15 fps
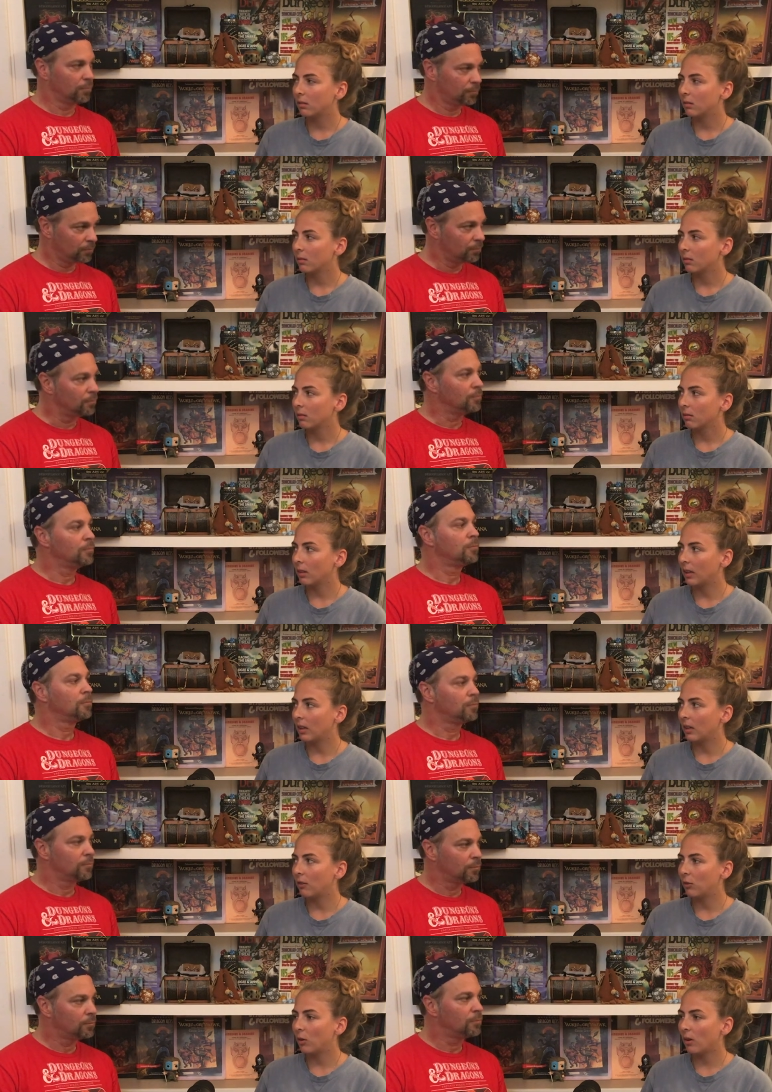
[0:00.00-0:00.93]
Speaker 1: Mm-hmm. Like
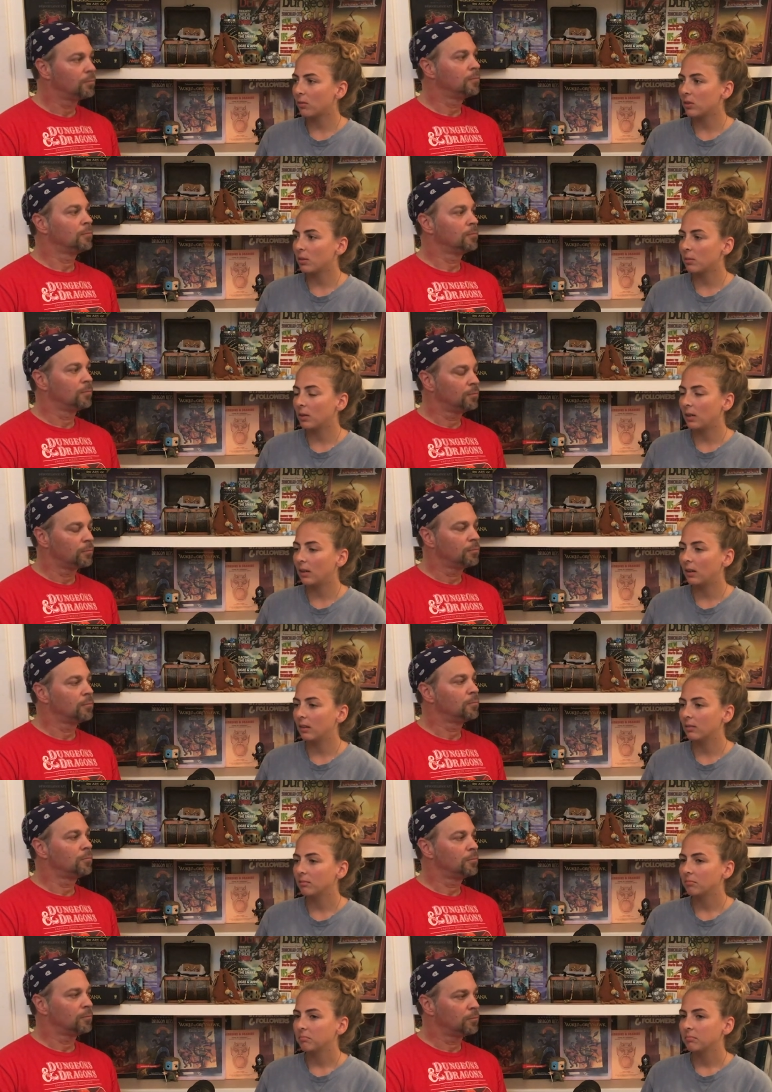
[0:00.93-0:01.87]
if you have somebody
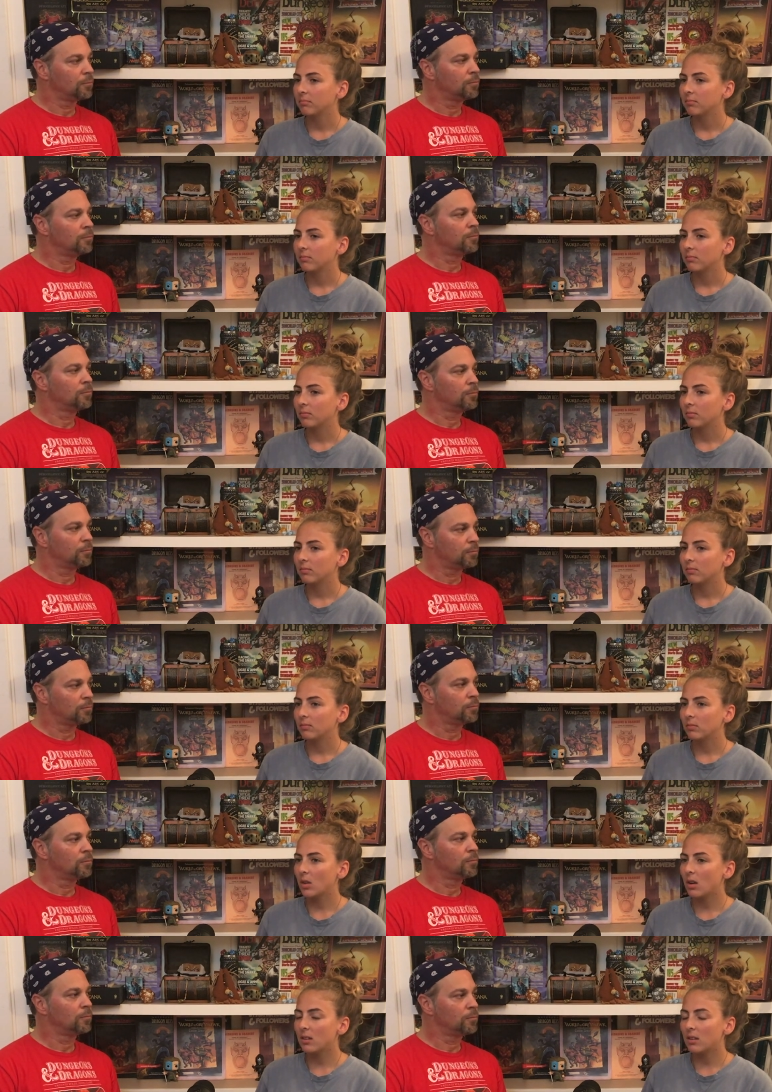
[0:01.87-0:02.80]

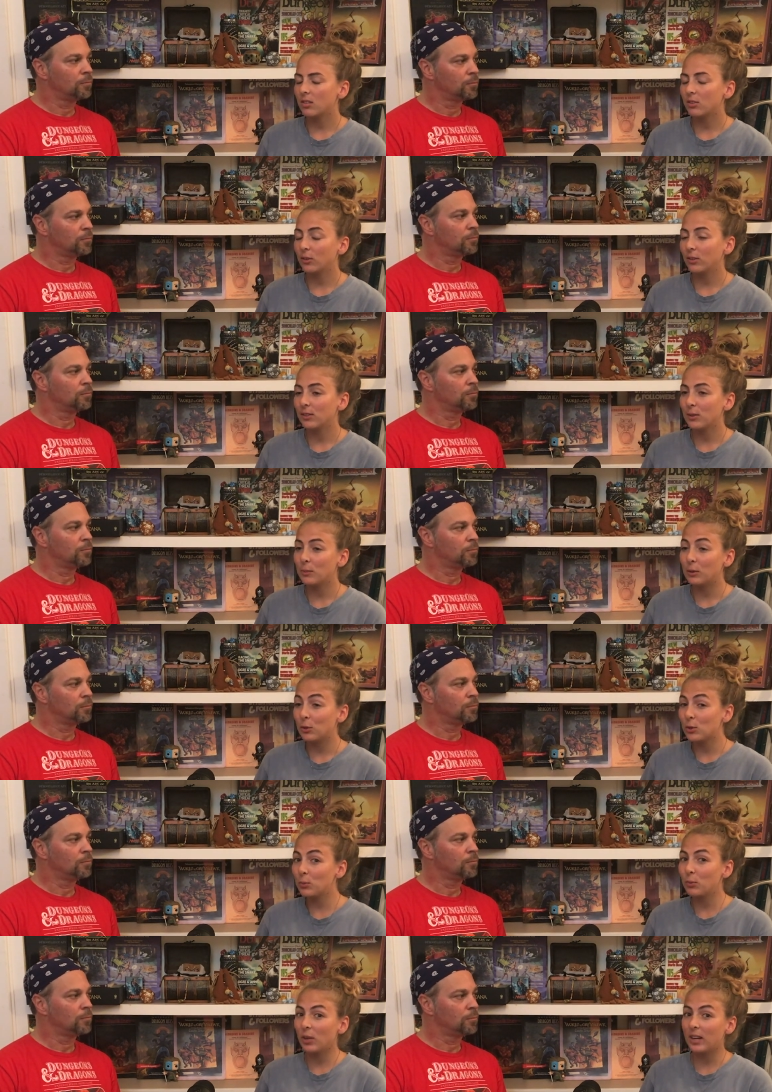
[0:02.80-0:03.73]
not necessarily somebody
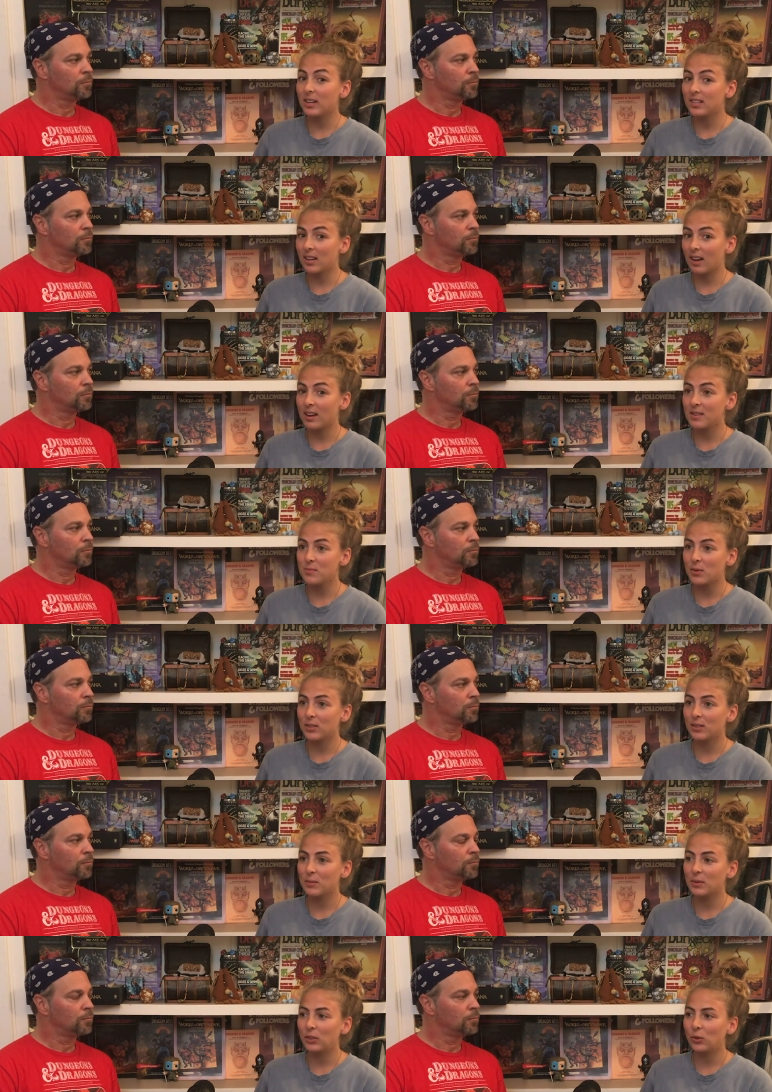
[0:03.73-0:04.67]
who's played a ton, but
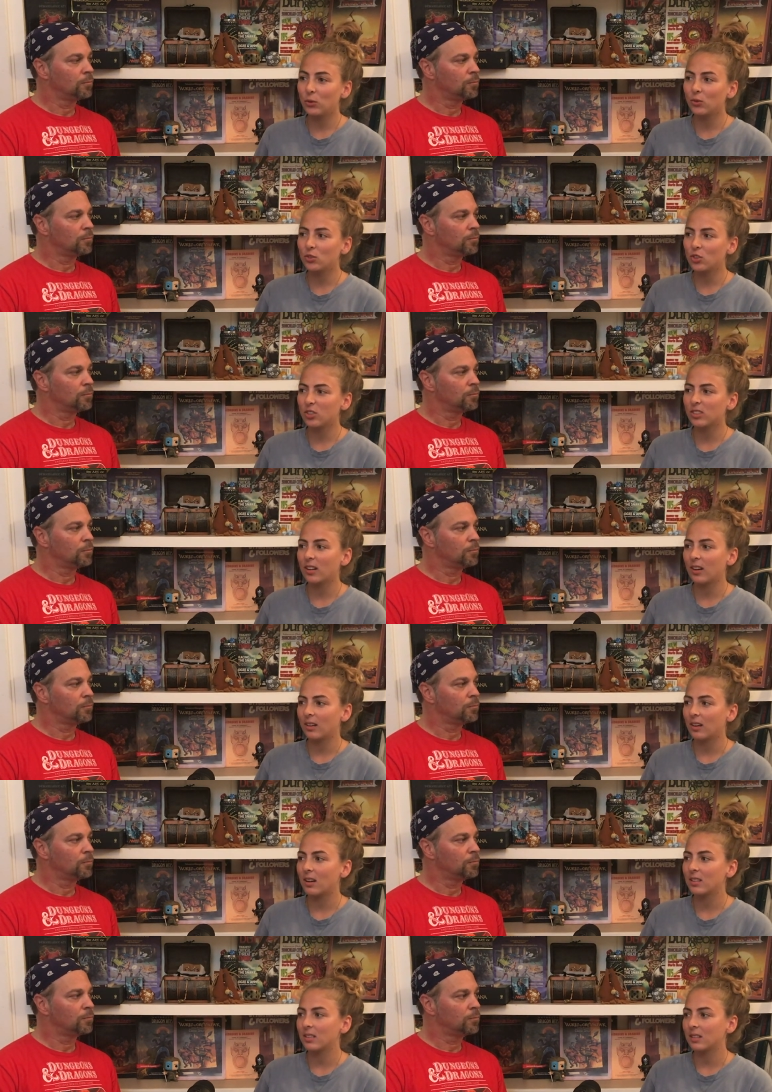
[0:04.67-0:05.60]
somebody who just kind
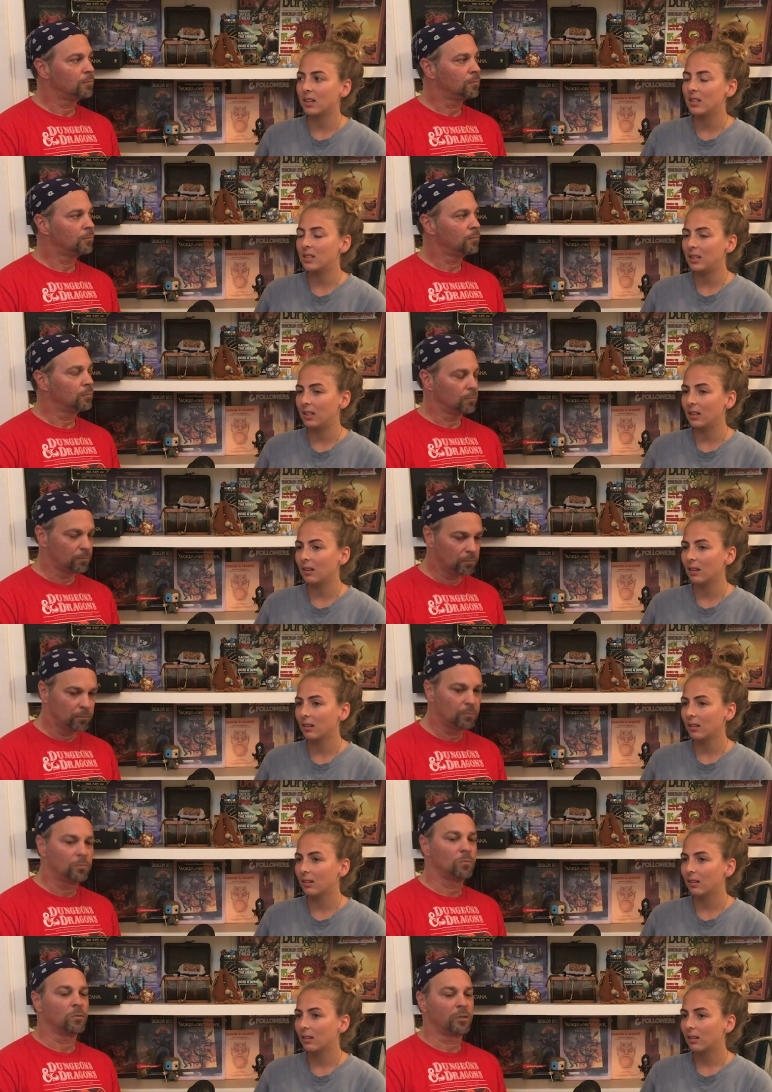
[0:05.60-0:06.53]
of has an
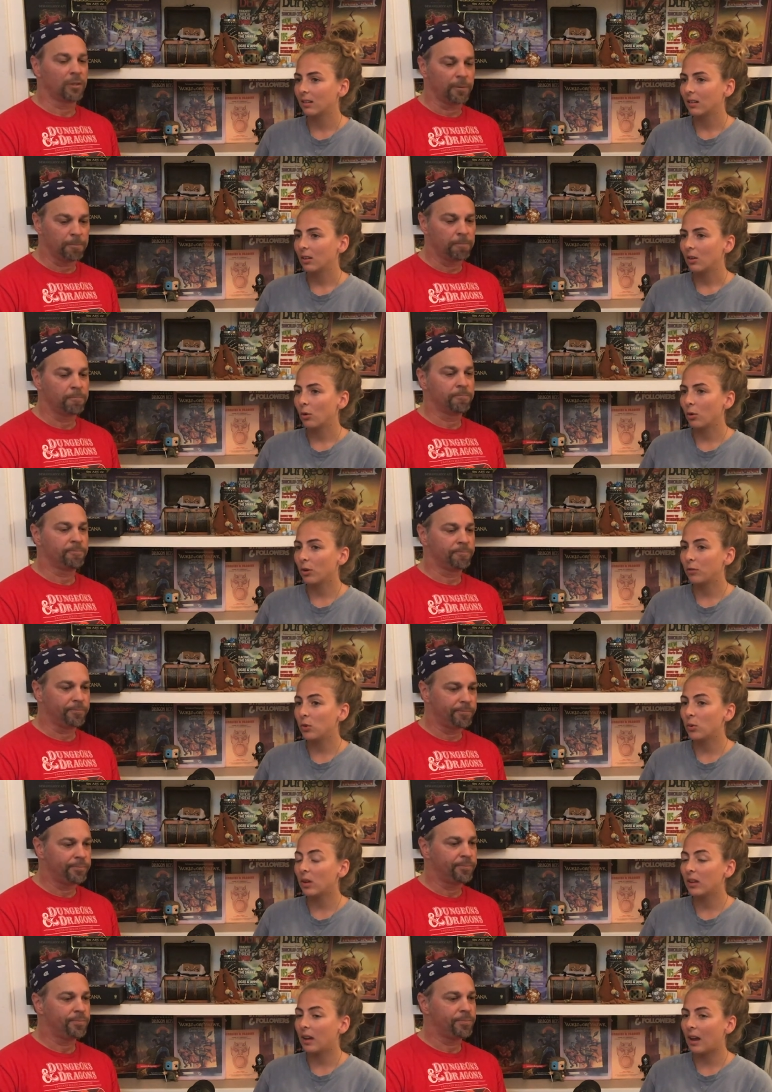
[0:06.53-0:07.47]
idea. Okay. Or if you
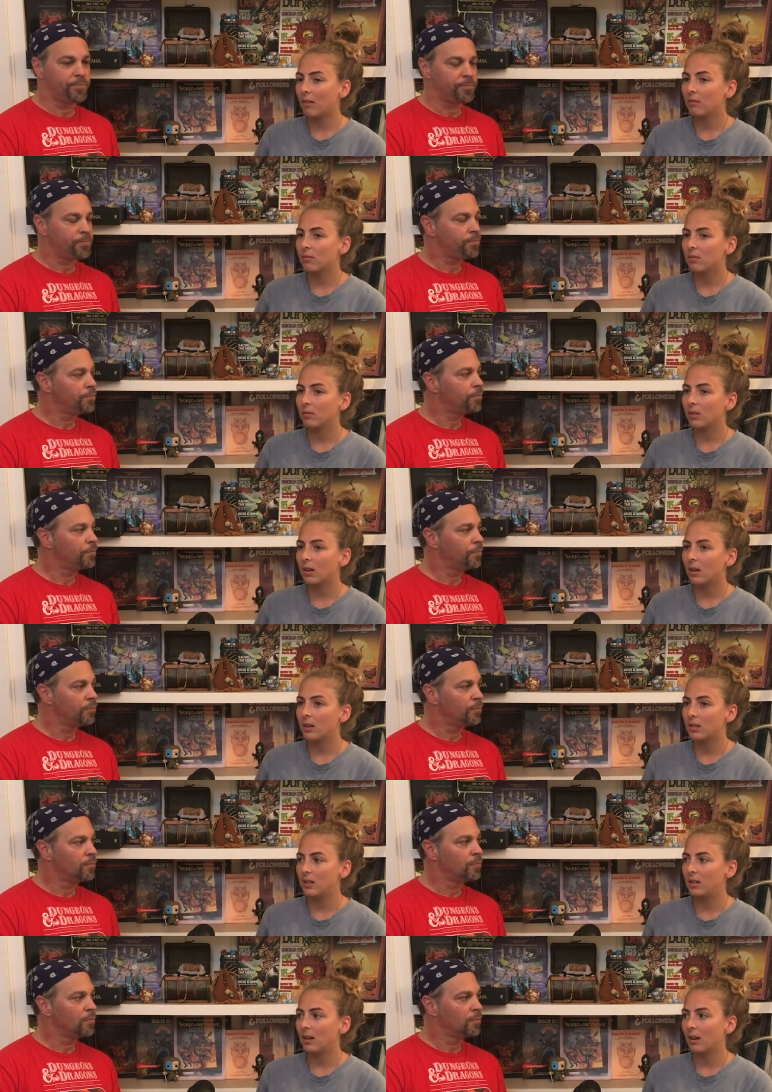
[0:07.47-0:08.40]
can have a
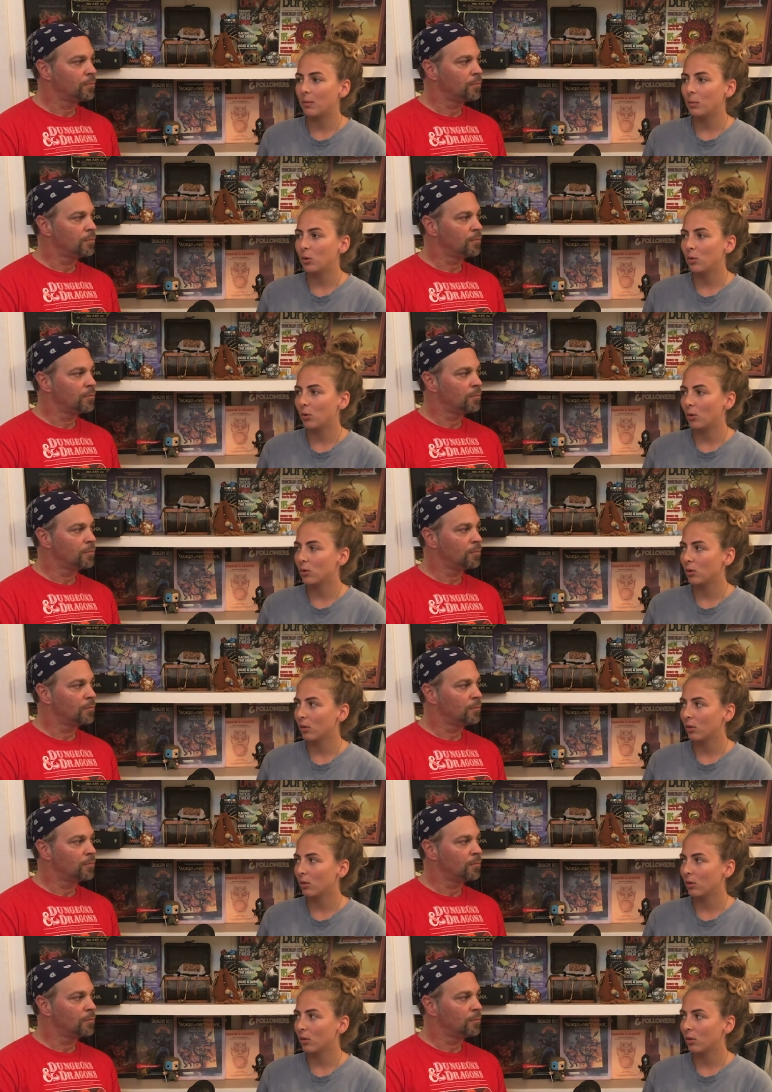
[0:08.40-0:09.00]
DM who knows a